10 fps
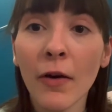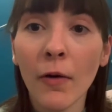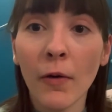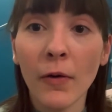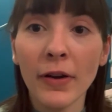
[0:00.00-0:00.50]

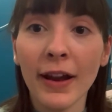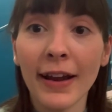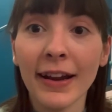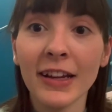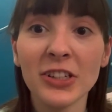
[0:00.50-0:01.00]
on
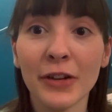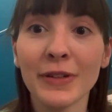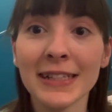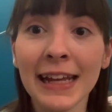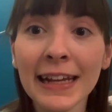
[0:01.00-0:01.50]
a night
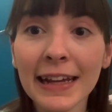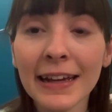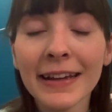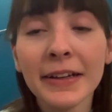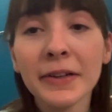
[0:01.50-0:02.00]
shift is like.
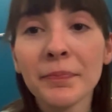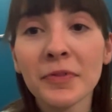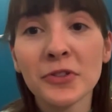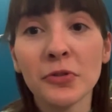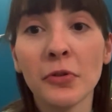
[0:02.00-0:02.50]

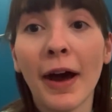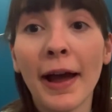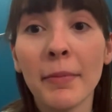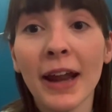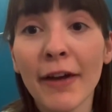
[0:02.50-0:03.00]
So
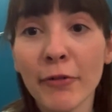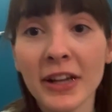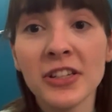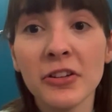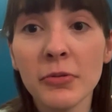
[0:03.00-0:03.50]
I'm an
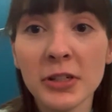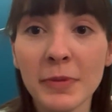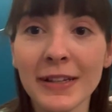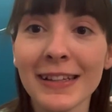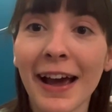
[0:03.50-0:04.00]
FY2, which
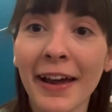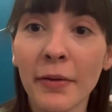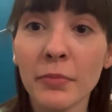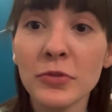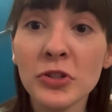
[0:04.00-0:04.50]
means that I
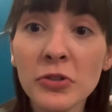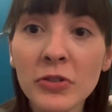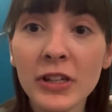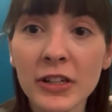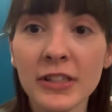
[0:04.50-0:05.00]
am 2
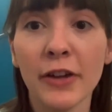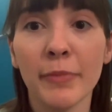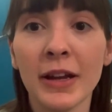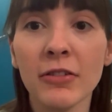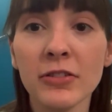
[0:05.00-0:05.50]
years out of
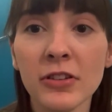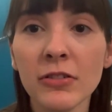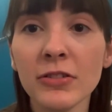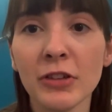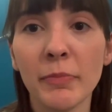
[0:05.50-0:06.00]
medical
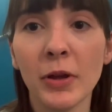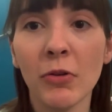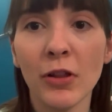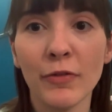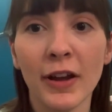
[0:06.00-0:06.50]
school, so I've been
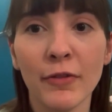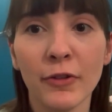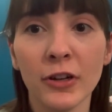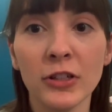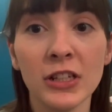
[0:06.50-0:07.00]
qualified
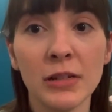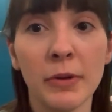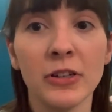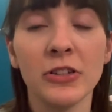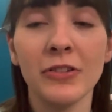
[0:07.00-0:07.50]
for just
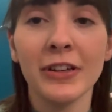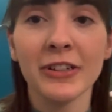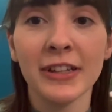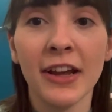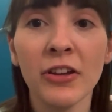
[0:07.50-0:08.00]
about 2
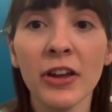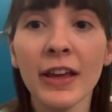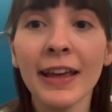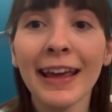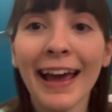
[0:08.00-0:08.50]
years now.
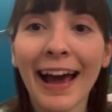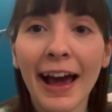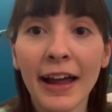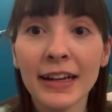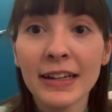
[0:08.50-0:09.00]

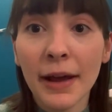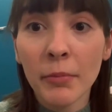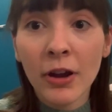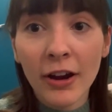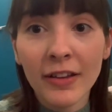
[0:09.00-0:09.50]
And
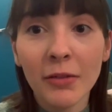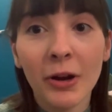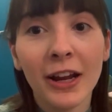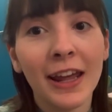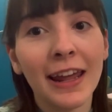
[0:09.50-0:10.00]
I'm currently
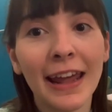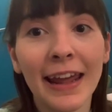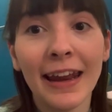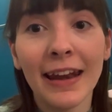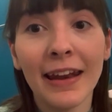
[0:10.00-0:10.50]
working
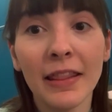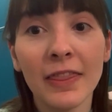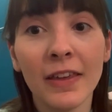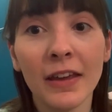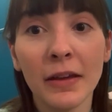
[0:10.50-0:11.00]
in
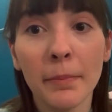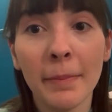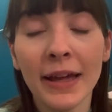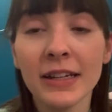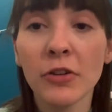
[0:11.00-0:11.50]
the
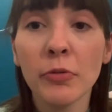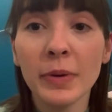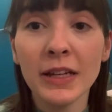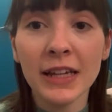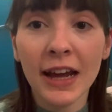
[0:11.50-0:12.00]
medical
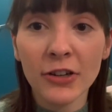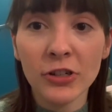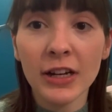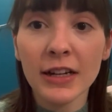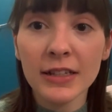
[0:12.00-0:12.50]

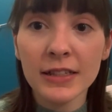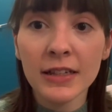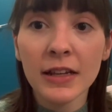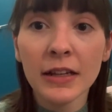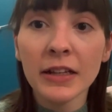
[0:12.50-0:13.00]
paediatrics
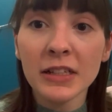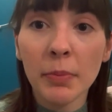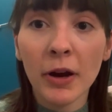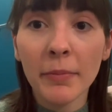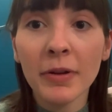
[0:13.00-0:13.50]

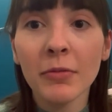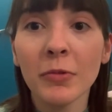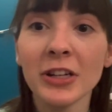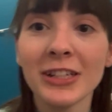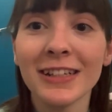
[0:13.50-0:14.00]
department,
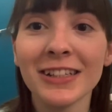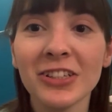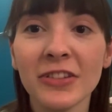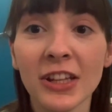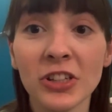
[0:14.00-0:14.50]
which
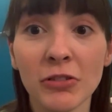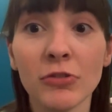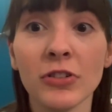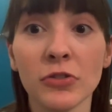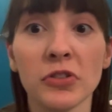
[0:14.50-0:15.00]
is the
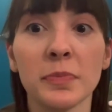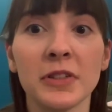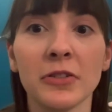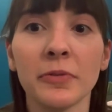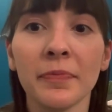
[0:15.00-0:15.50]
children's
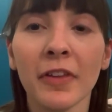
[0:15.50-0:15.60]
hospital.